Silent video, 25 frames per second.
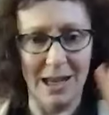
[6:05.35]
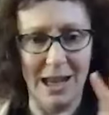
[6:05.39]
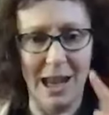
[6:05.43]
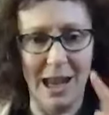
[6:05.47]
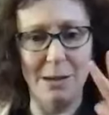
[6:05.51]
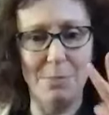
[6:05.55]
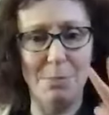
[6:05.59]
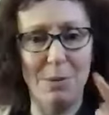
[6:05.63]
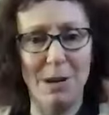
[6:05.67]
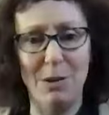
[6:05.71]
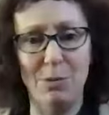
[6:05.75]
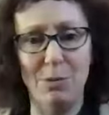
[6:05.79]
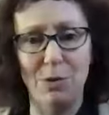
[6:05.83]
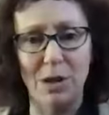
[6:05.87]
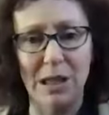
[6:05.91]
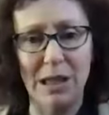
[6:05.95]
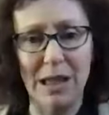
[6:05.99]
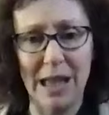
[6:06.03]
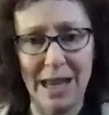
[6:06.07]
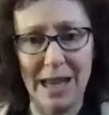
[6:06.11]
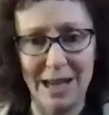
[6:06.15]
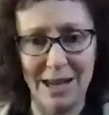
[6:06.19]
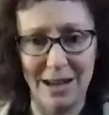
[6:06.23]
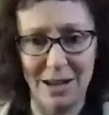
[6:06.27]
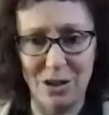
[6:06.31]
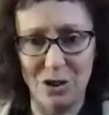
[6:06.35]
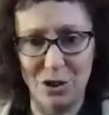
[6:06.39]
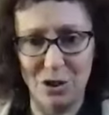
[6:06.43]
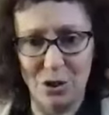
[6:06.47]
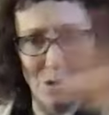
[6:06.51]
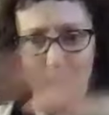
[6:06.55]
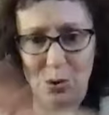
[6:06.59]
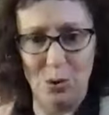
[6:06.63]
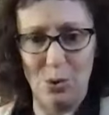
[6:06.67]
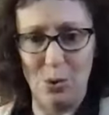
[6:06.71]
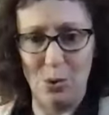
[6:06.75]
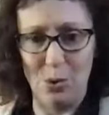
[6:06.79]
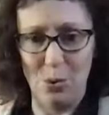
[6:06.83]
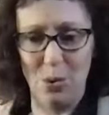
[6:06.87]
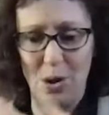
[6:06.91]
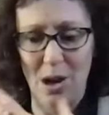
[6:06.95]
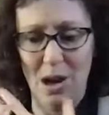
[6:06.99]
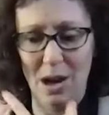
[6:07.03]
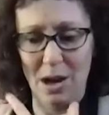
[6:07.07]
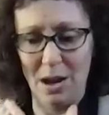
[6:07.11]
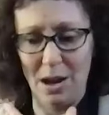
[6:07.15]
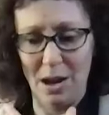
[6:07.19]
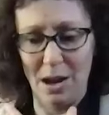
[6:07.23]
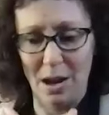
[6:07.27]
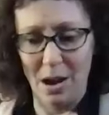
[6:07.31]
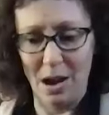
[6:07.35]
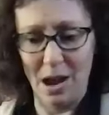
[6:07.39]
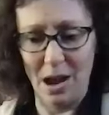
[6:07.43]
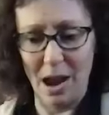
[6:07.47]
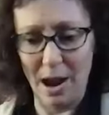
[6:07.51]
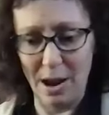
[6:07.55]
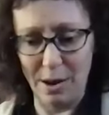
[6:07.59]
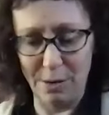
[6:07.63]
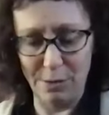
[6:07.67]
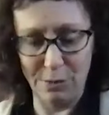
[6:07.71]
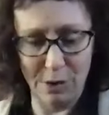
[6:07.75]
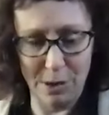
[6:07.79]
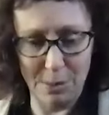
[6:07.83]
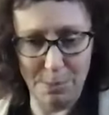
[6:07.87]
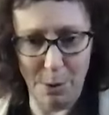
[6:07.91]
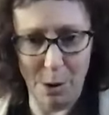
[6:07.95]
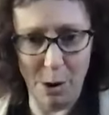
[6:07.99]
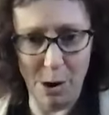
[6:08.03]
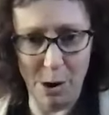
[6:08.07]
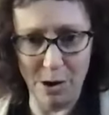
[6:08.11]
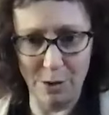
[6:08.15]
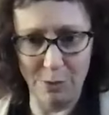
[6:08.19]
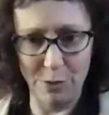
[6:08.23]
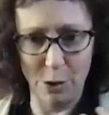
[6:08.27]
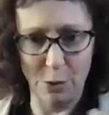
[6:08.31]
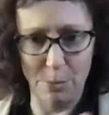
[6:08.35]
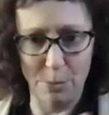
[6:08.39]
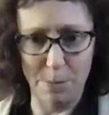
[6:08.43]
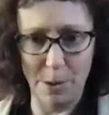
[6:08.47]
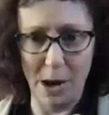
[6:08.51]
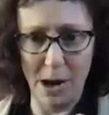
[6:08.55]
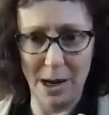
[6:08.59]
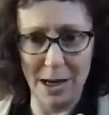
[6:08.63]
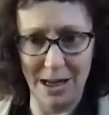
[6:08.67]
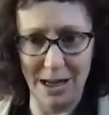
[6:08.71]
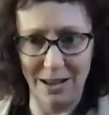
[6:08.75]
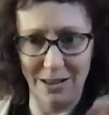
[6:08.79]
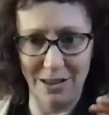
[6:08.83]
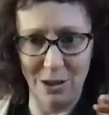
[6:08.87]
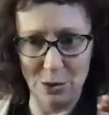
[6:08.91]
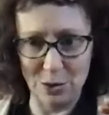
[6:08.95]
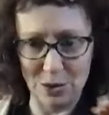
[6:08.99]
can be related to every part of your body.